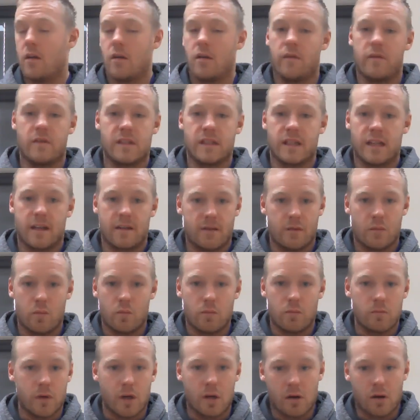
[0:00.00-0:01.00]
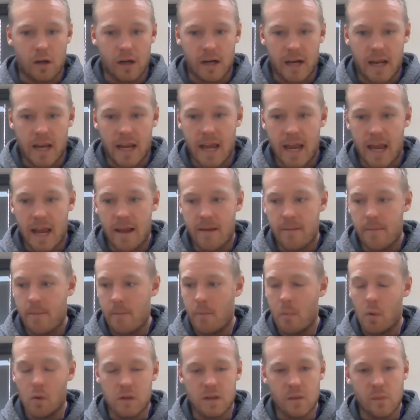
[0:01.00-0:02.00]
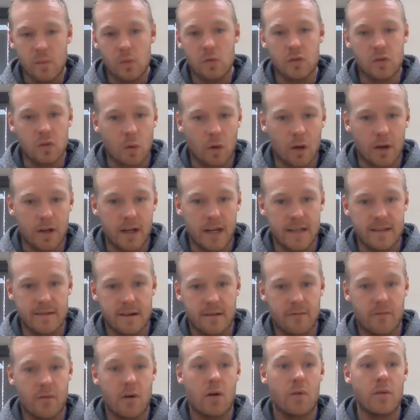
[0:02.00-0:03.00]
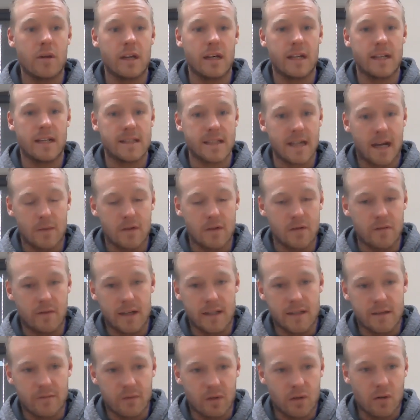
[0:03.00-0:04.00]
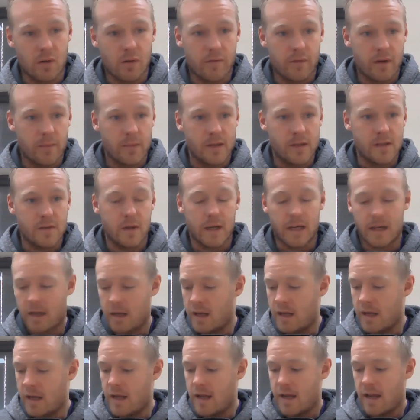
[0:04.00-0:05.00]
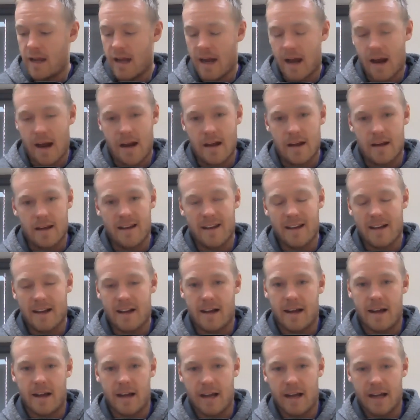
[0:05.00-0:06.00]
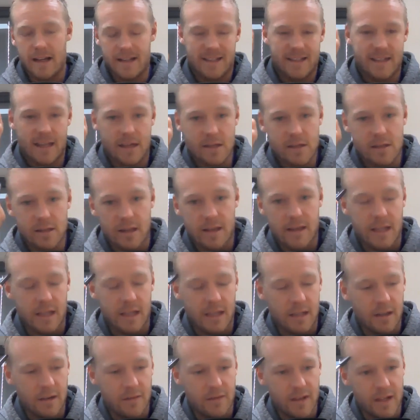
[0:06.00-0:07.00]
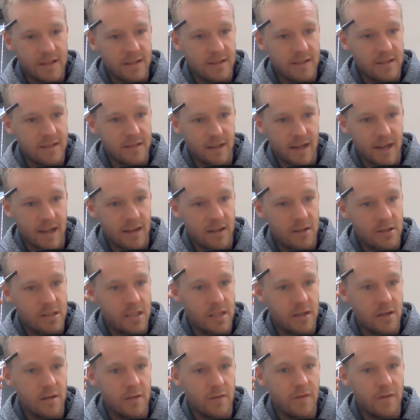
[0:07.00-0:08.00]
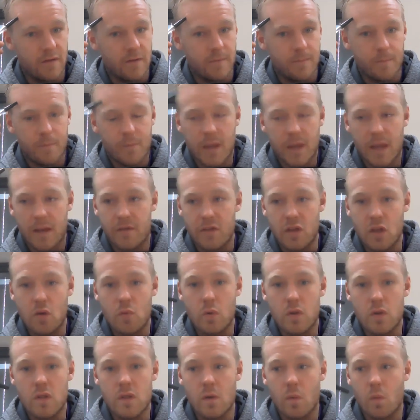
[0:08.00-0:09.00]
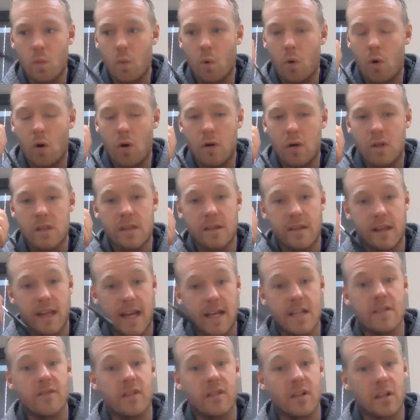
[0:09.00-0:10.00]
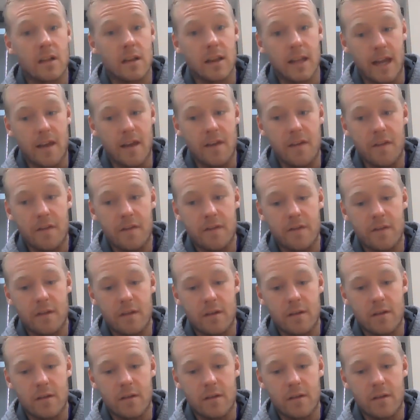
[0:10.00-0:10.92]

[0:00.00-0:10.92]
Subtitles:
obviously you're not going to hit multiple squat days in a row. You need time to rest and recover in between. And I essentially think of this as an analogy of if you were to walk to the edge of a cliff,